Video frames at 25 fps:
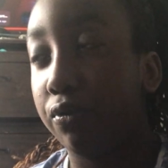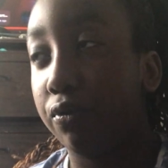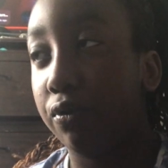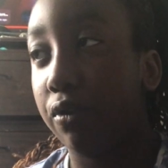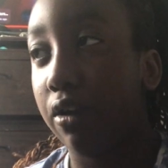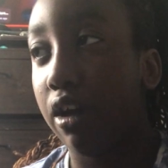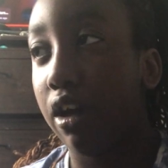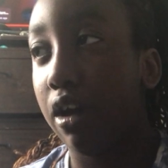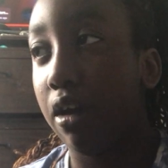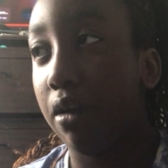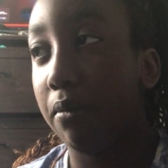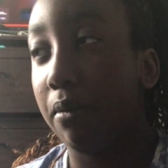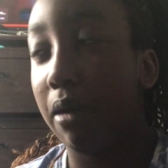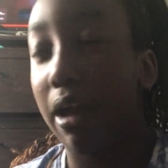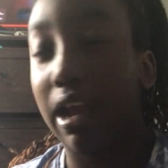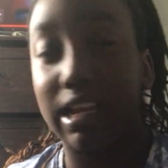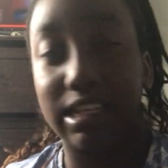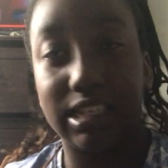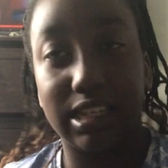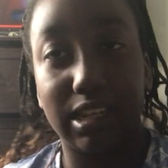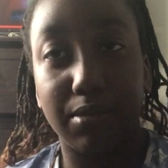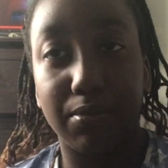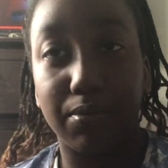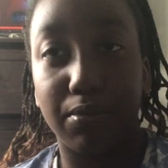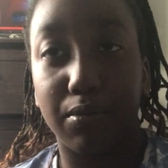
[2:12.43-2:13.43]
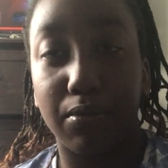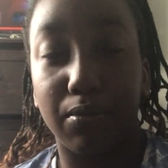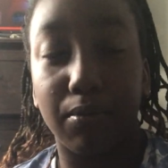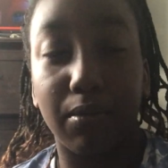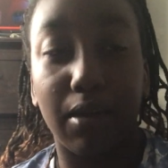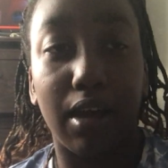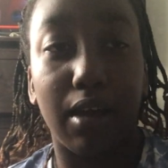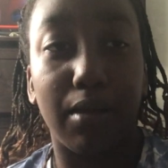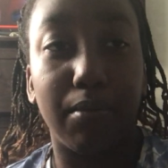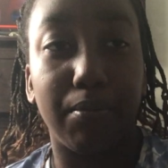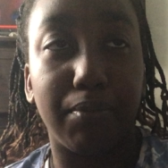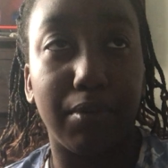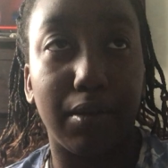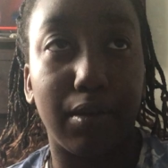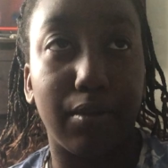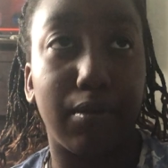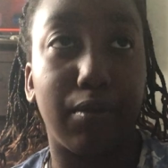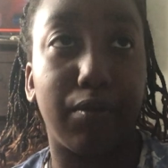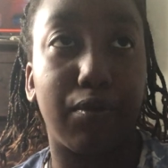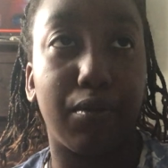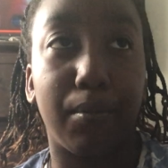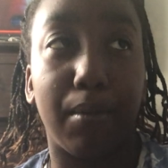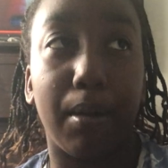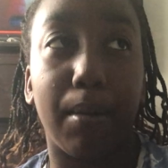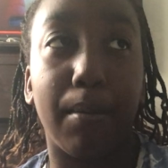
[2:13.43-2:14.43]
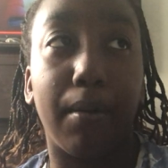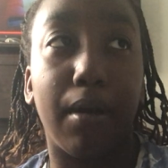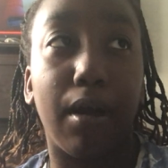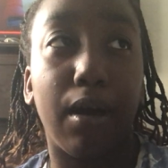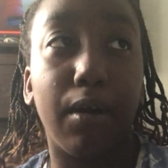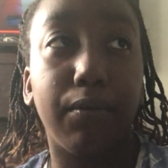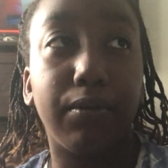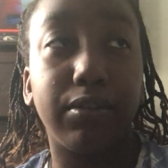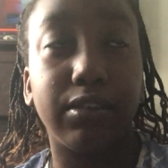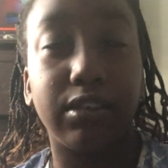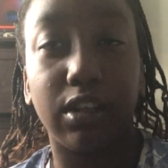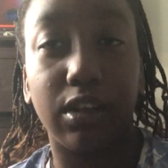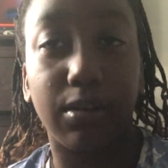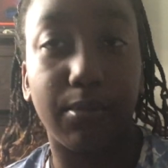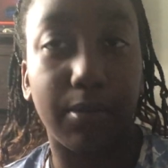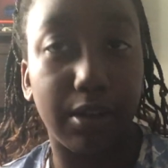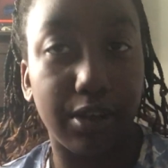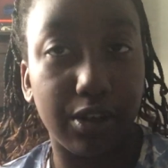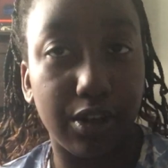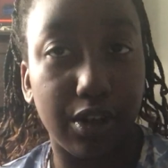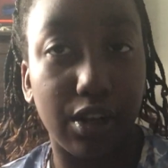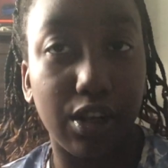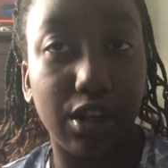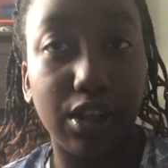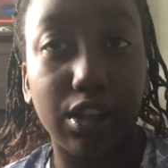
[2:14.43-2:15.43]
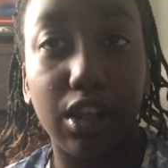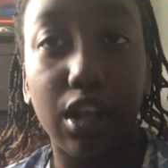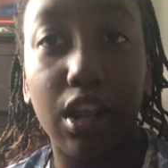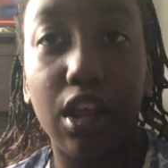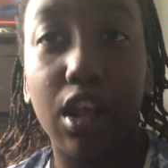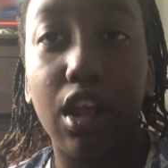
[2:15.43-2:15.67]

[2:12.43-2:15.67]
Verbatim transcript: Um, I sleep uh, breathing from my mouth, so my nose.